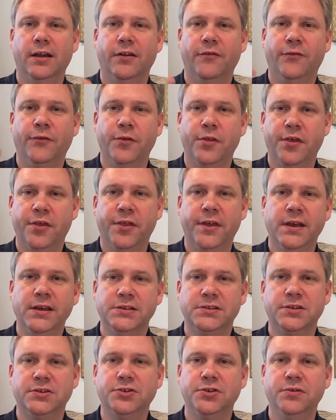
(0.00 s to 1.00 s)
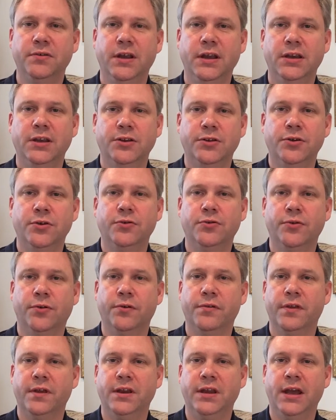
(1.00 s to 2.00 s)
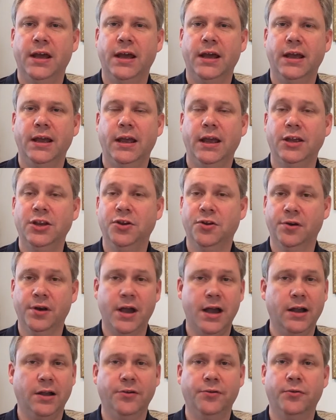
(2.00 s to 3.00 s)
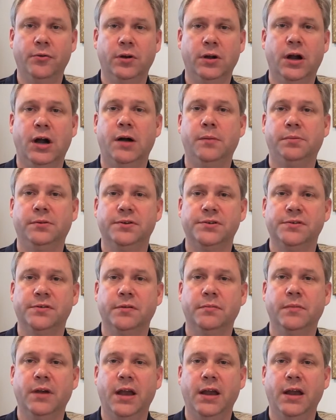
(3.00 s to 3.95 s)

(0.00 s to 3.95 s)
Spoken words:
for the things that you need to do during the day, you're not going to accomplish them.